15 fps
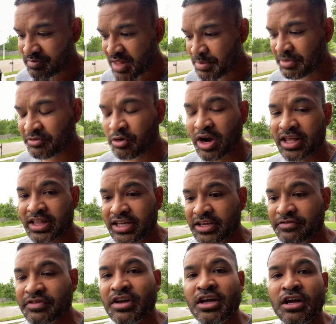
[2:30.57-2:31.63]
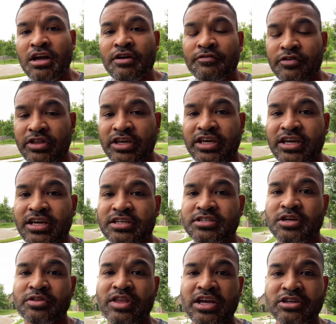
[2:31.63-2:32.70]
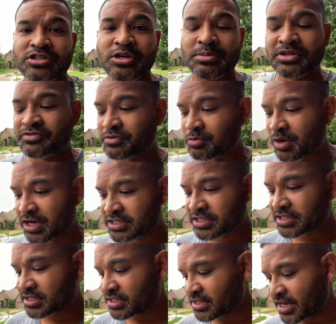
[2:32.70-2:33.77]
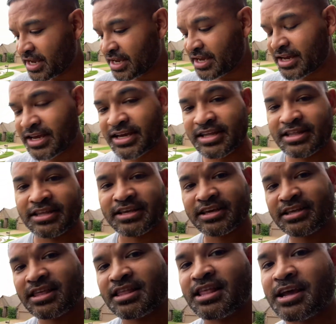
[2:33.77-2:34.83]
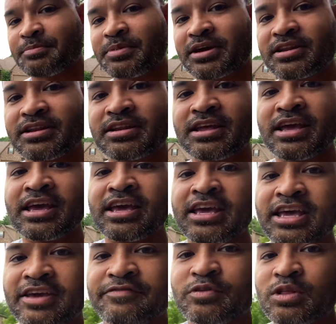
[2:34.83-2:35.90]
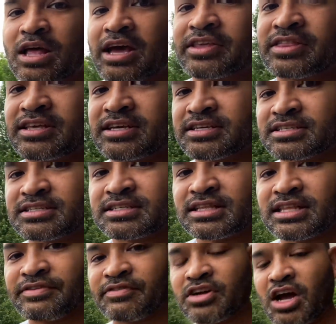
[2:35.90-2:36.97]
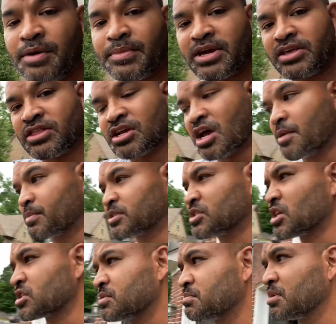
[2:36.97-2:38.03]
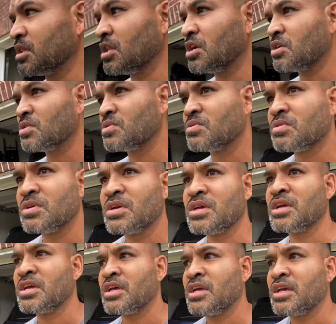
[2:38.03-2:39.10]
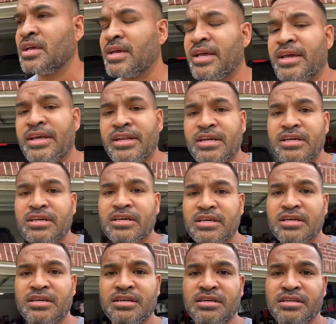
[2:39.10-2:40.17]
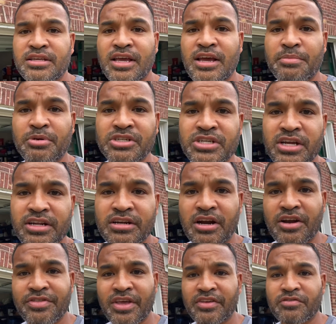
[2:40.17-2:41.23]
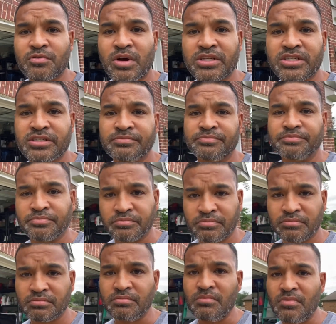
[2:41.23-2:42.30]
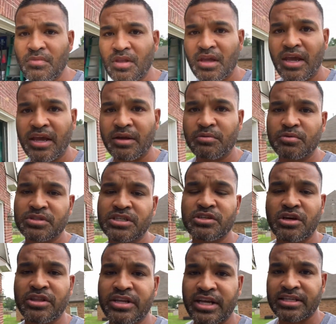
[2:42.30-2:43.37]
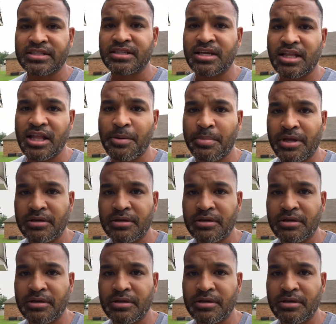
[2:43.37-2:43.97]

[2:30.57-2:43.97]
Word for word: before I leave for the gig. So thank you so much for watching and hit that like button. If you like this, leave a comment in the comment section below. And uh, yeah, appreciate it. All right, thanks for watching. And we'll see you on the next clip.